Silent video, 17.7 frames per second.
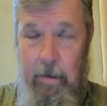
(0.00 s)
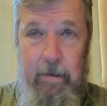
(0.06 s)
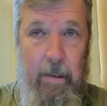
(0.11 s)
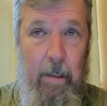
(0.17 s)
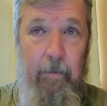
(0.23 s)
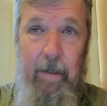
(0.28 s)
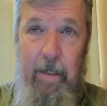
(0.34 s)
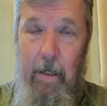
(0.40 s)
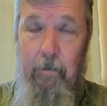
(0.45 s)

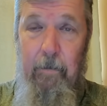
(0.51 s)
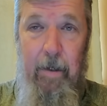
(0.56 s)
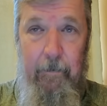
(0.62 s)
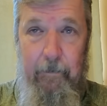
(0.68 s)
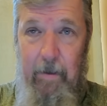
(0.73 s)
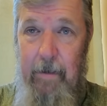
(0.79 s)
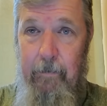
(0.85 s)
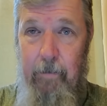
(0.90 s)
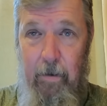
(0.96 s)
tell me how many
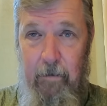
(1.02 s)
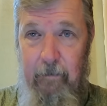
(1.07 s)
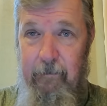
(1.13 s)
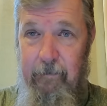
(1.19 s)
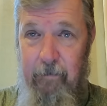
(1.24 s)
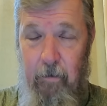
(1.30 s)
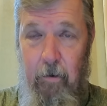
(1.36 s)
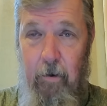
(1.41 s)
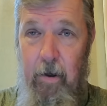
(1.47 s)
people in
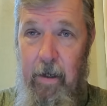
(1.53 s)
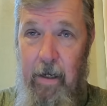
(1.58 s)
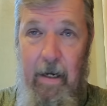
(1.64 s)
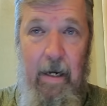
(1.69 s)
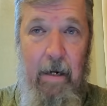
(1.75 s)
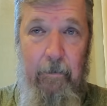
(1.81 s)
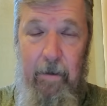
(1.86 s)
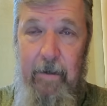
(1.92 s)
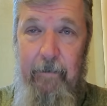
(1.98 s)
Florida,
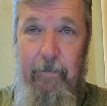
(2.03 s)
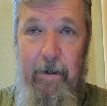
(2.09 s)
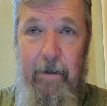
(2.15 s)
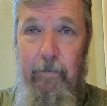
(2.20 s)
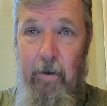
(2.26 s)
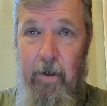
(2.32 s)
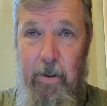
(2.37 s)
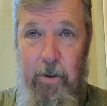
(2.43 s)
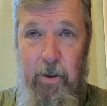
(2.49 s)
how many
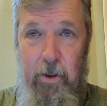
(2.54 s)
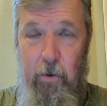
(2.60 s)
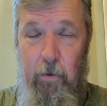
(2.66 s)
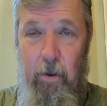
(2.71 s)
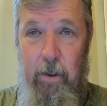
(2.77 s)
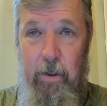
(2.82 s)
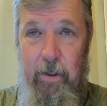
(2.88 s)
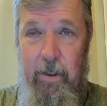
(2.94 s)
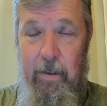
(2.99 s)
people in
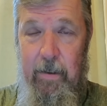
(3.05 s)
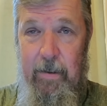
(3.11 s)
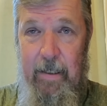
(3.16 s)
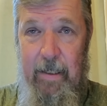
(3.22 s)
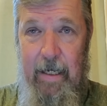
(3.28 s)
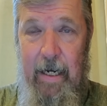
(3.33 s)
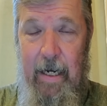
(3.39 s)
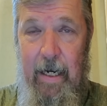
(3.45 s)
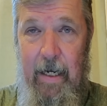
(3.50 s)
Georgia
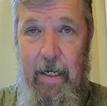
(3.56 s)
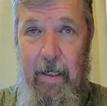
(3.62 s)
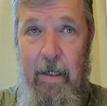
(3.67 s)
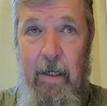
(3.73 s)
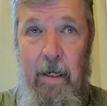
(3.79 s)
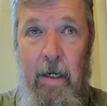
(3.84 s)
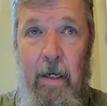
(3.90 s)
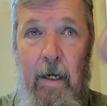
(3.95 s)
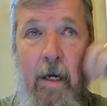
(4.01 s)
today
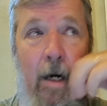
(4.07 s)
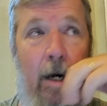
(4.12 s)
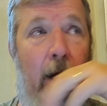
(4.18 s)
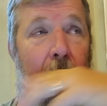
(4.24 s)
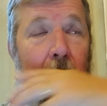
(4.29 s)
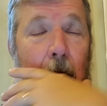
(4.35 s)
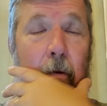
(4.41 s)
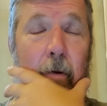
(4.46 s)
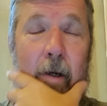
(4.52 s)

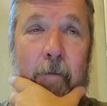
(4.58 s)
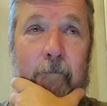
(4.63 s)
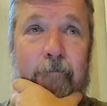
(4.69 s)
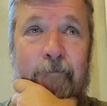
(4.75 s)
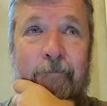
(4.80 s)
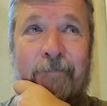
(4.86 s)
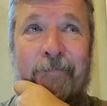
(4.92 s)
are going,